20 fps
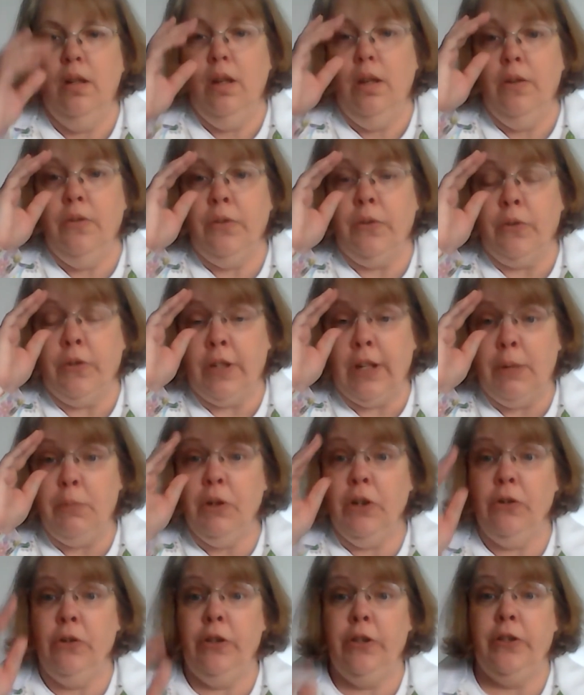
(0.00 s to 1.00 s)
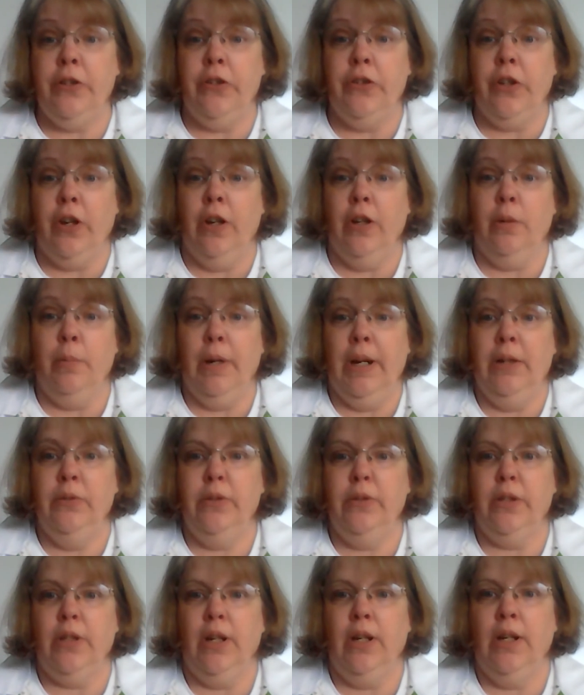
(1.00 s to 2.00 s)
So today we're going to talk
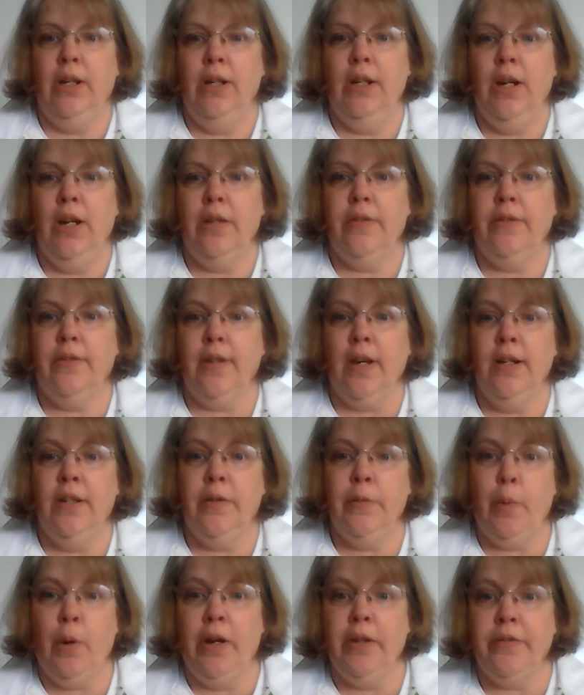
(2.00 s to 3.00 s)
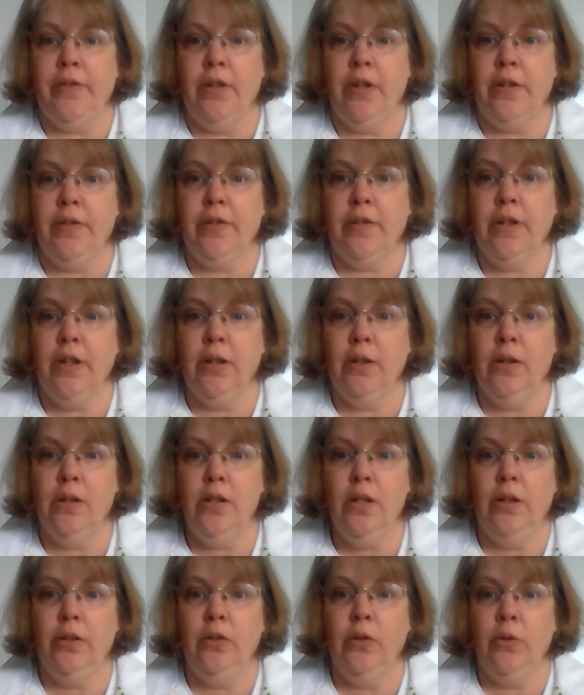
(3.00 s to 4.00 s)
about a science process
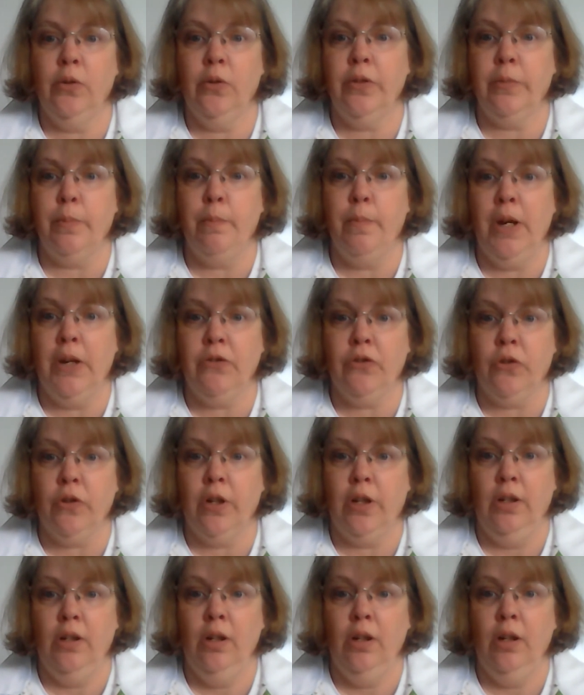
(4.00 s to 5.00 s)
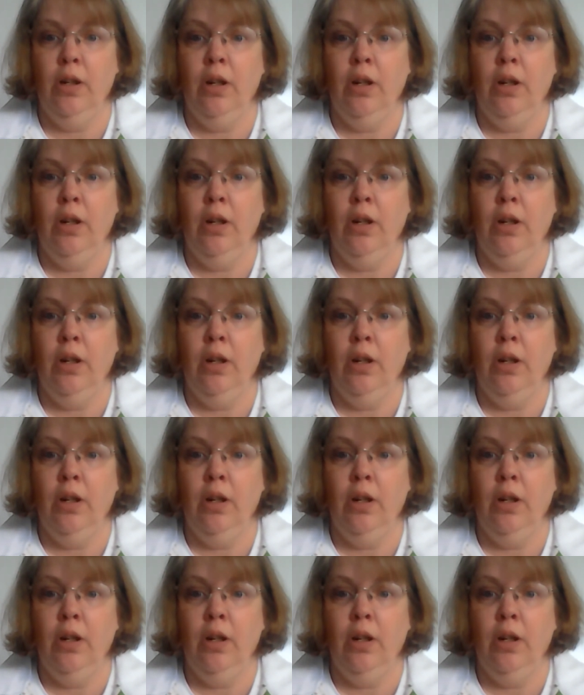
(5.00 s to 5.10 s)
skill known as measuring.